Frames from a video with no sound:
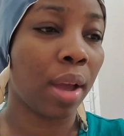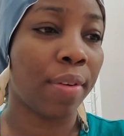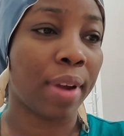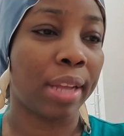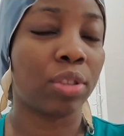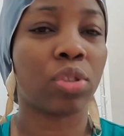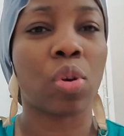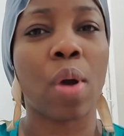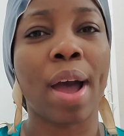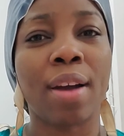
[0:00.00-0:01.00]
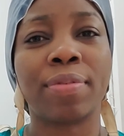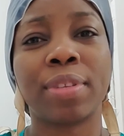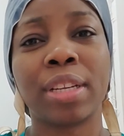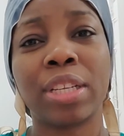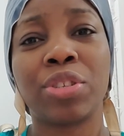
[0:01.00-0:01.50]
Right. So
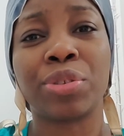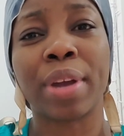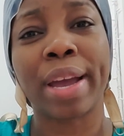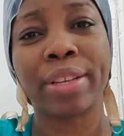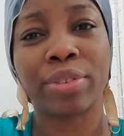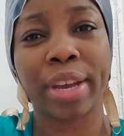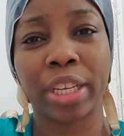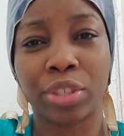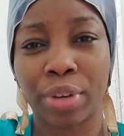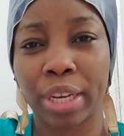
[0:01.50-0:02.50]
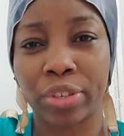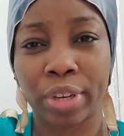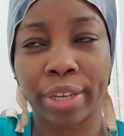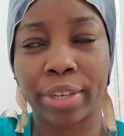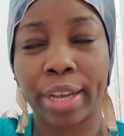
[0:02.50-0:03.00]
after the dry, dry, dry,
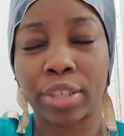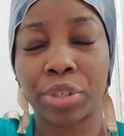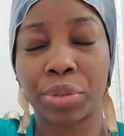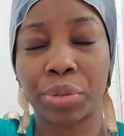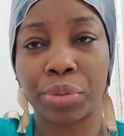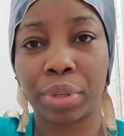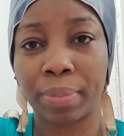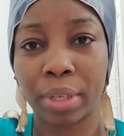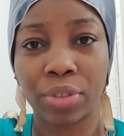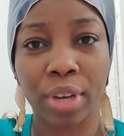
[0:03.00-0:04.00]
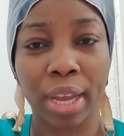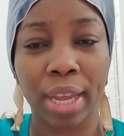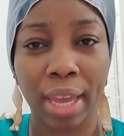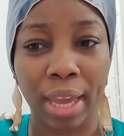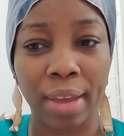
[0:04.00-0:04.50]
dry, extremely dry
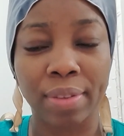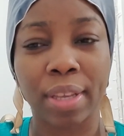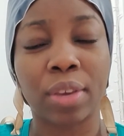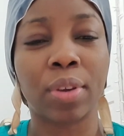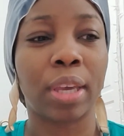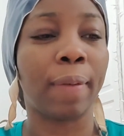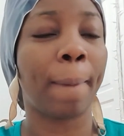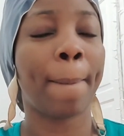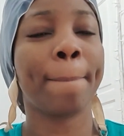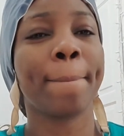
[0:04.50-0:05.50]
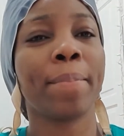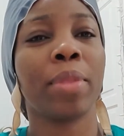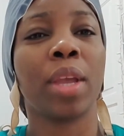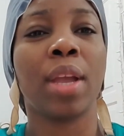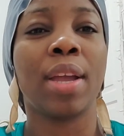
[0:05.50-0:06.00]
hair, I was like, okay,
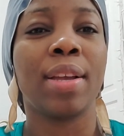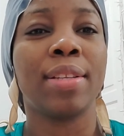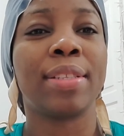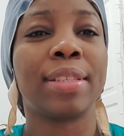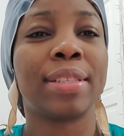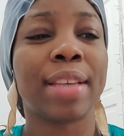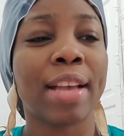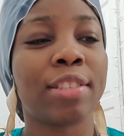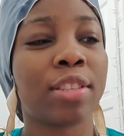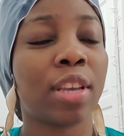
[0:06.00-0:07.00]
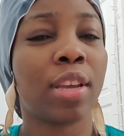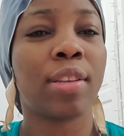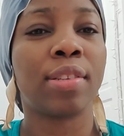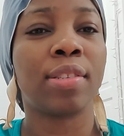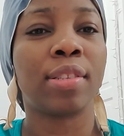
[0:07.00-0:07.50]
to test
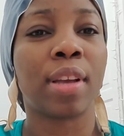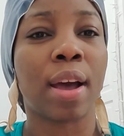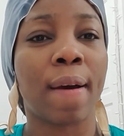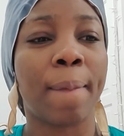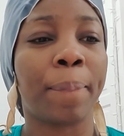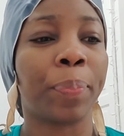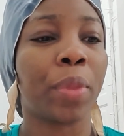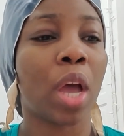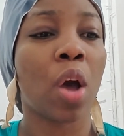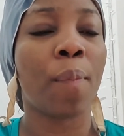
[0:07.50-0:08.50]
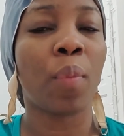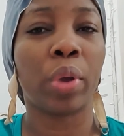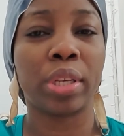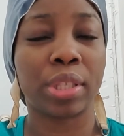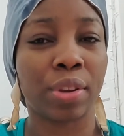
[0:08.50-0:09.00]
um, how
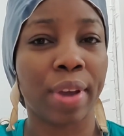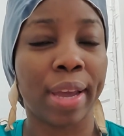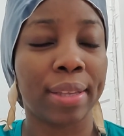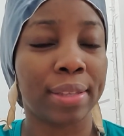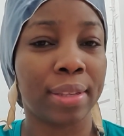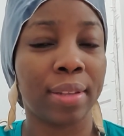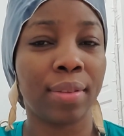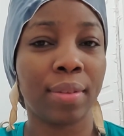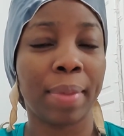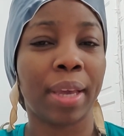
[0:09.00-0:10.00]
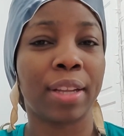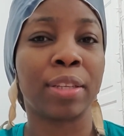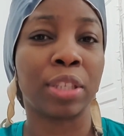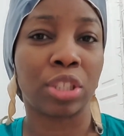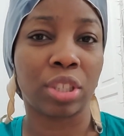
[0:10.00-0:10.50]
moisturizing my
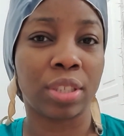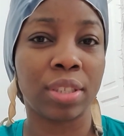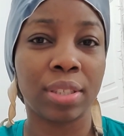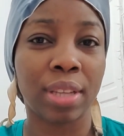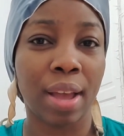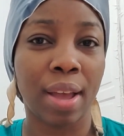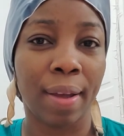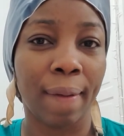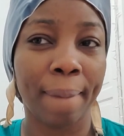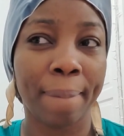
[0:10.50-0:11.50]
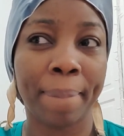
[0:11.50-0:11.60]
conditioners are,